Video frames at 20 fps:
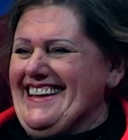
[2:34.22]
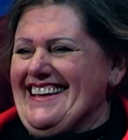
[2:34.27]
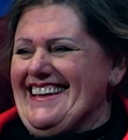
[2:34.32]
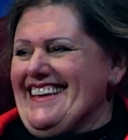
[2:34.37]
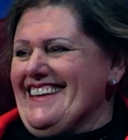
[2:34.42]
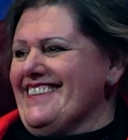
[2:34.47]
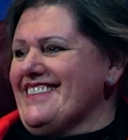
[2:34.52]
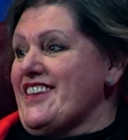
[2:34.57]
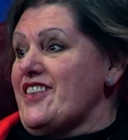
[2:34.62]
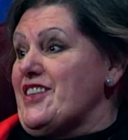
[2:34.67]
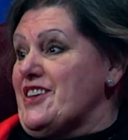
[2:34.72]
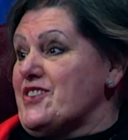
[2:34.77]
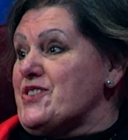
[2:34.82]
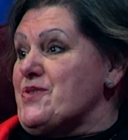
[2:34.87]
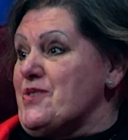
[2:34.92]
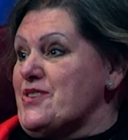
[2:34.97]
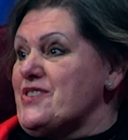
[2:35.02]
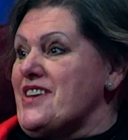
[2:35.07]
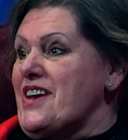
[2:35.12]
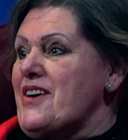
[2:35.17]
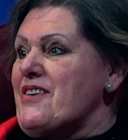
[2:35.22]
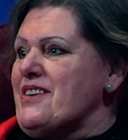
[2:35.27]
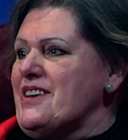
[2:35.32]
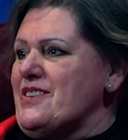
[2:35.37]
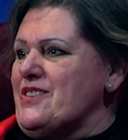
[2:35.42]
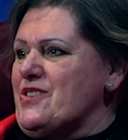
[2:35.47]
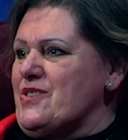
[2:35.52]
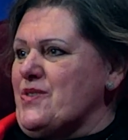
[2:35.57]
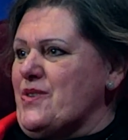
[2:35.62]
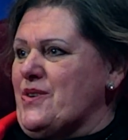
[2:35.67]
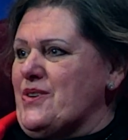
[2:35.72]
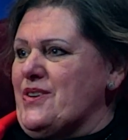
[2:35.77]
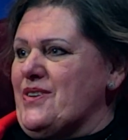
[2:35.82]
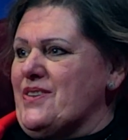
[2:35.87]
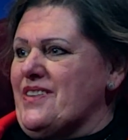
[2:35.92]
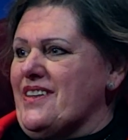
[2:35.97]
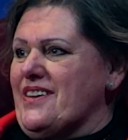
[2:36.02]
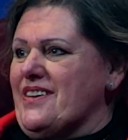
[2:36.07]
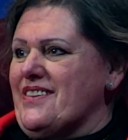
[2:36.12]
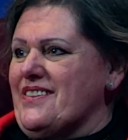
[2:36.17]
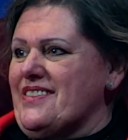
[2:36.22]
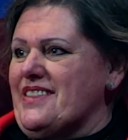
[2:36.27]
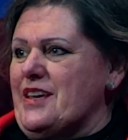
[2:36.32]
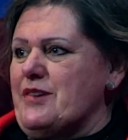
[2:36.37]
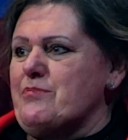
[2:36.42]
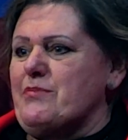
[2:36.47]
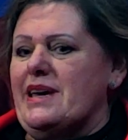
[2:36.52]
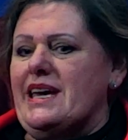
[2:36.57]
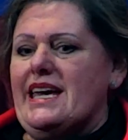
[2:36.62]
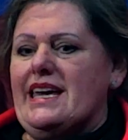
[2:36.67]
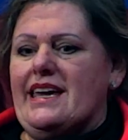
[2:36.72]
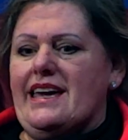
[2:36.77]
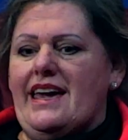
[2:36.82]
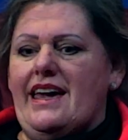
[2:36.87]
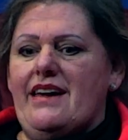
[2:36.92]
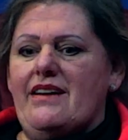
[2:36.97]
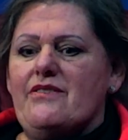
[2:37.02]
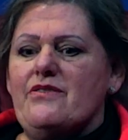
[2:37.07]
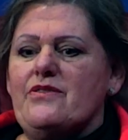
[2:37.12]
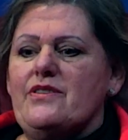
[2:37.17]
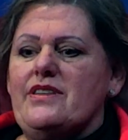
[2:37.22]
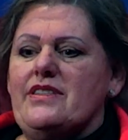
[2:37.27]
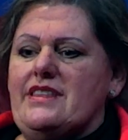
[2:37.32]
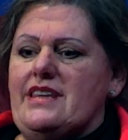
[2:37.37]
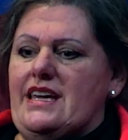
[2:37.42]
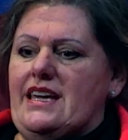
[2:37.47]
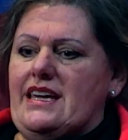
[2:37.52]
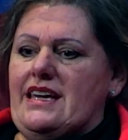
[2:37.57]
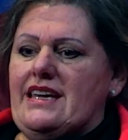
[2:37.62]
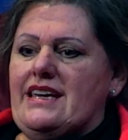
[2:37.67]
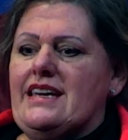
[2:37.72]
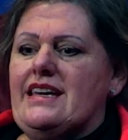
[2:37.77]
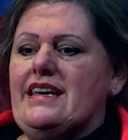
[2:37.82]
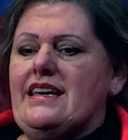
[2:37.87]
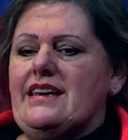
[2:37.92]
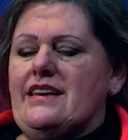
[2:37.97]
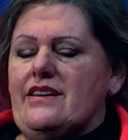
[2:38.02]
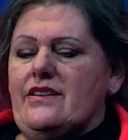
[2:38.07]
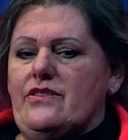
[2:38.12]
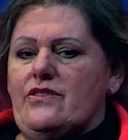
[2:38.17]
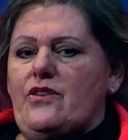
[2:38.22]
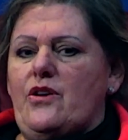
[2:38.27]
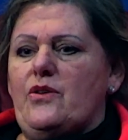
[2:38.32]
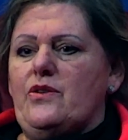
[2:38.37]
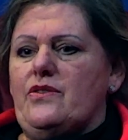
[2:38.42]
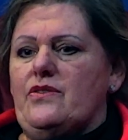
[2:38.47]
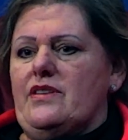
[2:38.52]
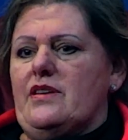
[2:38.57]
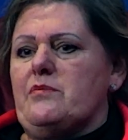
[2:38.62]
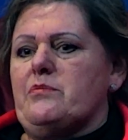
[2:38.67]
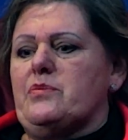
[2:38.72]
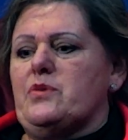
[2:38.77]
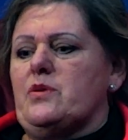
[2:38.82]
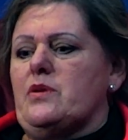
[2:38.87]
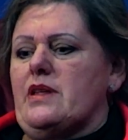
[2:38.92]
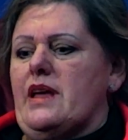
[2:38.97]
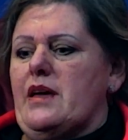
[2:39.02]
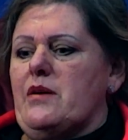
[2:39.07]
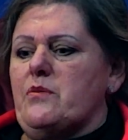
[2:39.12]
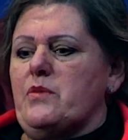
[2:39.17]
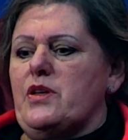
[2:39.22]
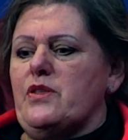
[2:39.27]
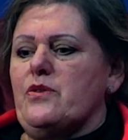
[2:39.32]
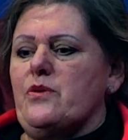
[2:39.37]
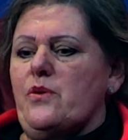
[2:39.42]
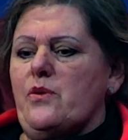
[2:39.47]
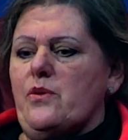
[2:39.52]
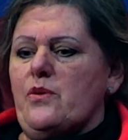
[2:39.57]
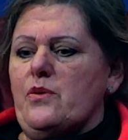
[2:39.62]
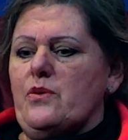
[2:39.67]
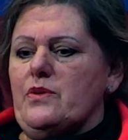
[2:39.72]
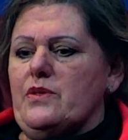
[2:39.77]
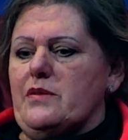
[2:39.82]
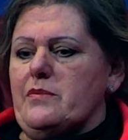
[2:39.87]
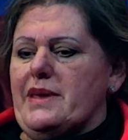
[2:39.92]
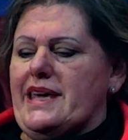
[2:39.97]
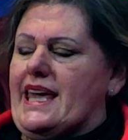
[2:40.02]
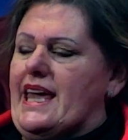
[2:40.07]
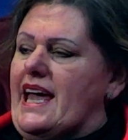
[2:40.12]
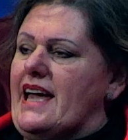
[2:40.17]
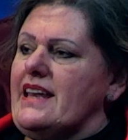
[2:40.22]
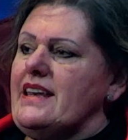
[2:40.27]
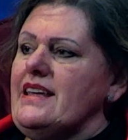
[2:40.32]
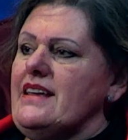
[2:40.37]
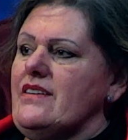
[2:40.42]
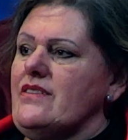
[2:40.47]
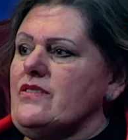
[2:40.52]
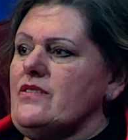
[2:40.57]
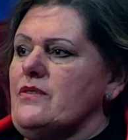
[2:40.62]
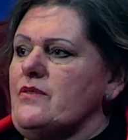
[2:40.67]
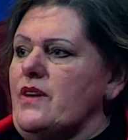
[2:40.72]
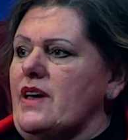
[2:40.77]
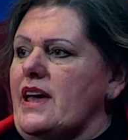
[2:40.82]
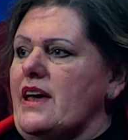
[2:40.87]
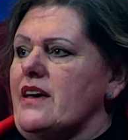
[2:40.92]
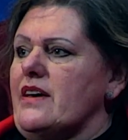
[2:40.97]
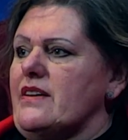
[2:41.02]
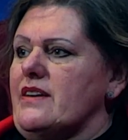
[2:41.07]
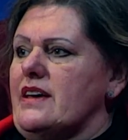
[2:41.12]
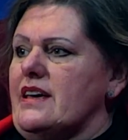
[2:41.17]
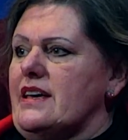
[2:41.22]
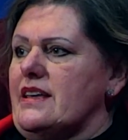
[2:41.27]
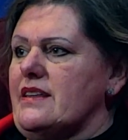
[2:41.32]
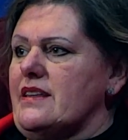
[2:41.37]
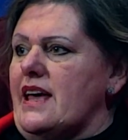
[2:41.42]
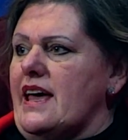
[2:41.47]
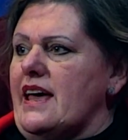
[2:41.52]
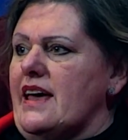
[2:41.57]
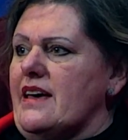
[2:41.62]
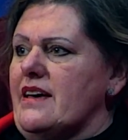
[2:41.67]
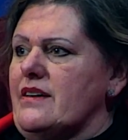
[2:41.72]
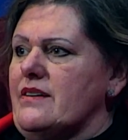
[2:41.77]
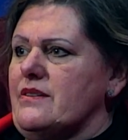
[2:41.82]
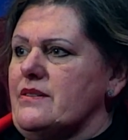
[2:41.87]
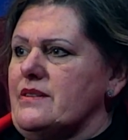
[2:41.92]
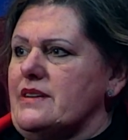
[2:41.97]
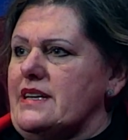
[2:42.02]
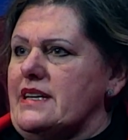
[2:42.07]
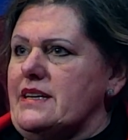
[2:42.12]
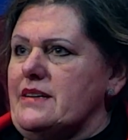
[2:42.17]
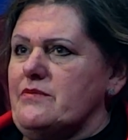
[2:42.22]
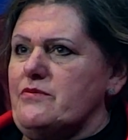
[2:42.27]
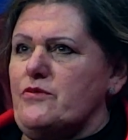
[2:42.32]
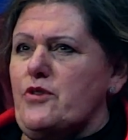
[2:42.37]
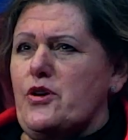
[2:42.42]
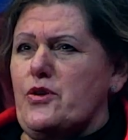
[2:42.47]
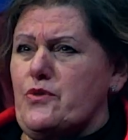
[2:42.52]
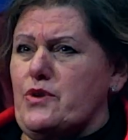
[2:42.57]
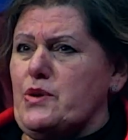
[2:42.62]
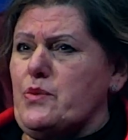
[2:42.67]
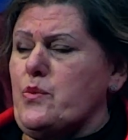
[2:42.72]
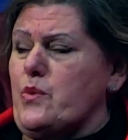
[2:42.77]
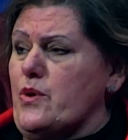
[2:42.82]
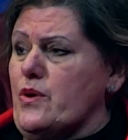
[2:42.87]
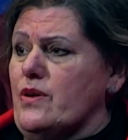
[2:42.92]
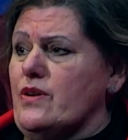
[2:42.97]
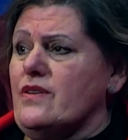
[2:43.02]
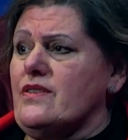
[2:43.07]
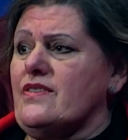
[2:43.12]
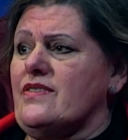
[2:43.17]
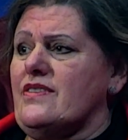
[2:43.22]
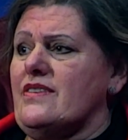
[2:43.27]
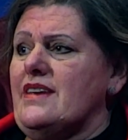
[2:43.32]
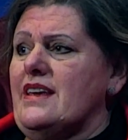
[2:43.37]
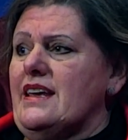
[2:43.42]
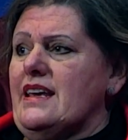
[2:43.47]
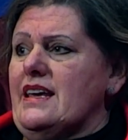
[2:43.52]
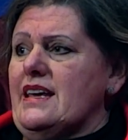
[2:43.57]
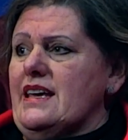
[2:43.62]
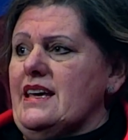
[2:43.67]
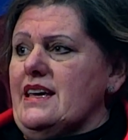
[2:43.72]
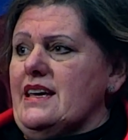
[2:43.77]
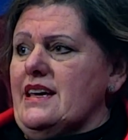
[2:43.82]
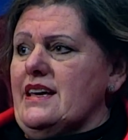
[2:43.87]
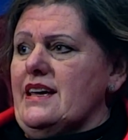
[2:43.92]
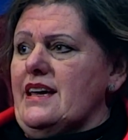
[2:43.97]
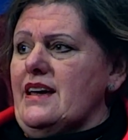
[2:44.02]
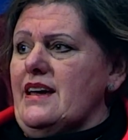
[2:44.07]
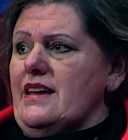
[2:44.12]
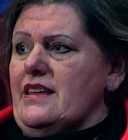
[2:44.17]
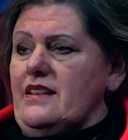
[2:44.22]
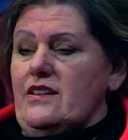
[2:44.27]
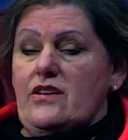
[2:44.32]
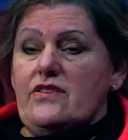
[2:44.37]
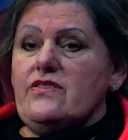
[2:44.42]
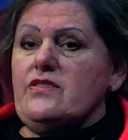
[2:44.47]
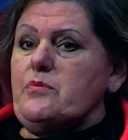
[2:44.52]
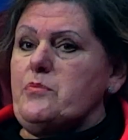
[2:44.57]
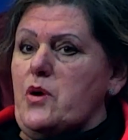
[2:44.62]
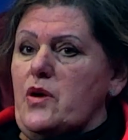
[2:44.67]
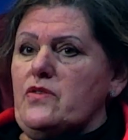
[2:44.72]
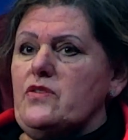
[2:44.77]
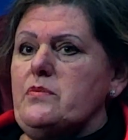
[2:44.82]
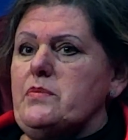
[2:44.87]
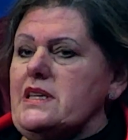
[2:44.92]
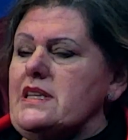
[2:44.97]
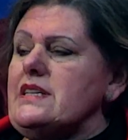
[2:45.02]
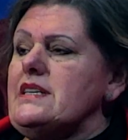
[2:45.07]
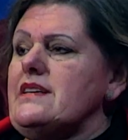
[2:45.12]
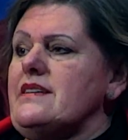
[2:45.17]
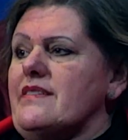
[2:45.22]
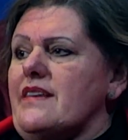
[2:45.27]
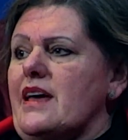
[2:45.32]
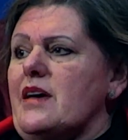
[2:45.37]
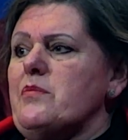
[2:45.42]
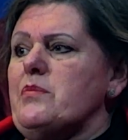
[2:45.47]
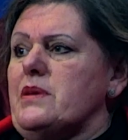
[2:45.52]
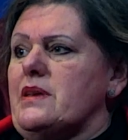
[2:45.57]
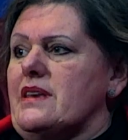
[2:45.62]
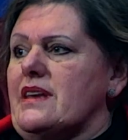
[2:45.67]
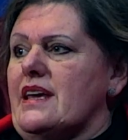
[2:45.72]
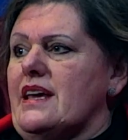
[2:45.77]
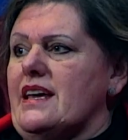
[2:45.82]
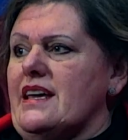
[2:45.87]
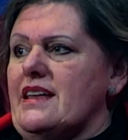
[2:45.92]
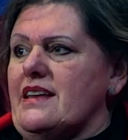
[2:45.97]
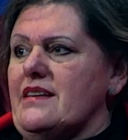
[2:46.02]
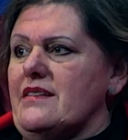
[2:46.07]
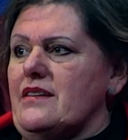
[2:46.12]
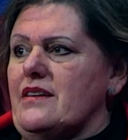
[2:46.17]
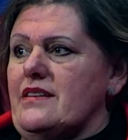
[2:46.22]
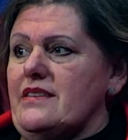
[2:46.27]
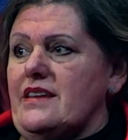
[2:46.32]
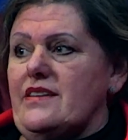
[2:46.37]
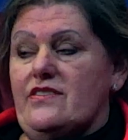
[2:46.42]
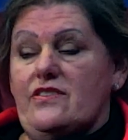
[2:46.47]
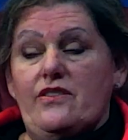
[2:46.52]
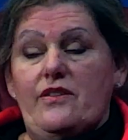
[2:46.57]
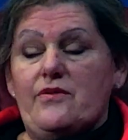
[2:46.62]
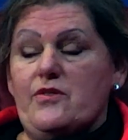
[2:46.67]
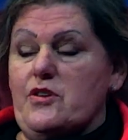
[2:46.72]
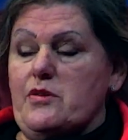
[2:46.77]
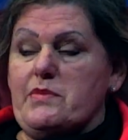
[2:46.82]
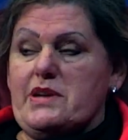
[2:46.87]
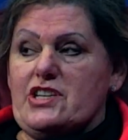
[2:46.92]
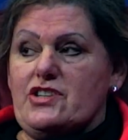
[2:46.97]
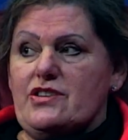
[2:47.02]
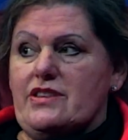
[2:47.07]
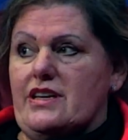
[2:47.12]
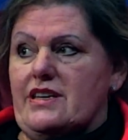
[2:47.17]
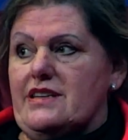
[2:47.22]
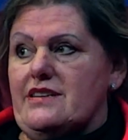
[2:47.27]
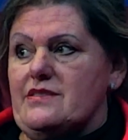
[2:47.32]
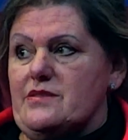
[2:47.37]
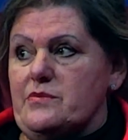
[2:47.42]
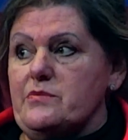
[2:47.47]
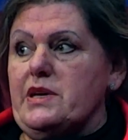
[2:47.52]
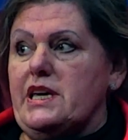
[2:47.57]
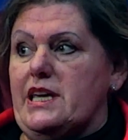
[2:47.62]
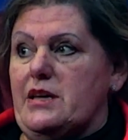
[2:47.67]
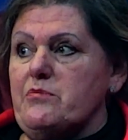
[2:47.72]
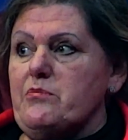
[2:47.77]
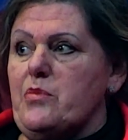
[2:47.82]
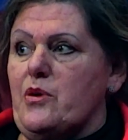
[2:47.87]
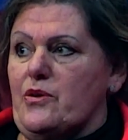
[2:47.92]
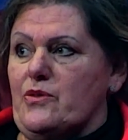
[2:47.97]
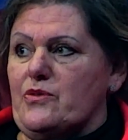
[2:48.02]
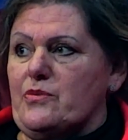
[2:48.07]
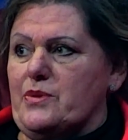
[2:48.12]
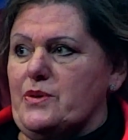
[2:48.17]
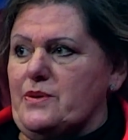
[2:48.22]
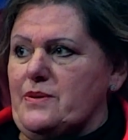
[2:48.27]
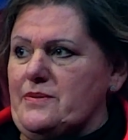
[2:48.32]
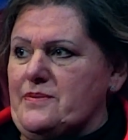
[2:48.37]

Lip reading: So that's Rotarians for you, though. They make everything so simple, and with all the mechanics of how Rotary works, lots of possibilities happen, and there's not very much that is impossible.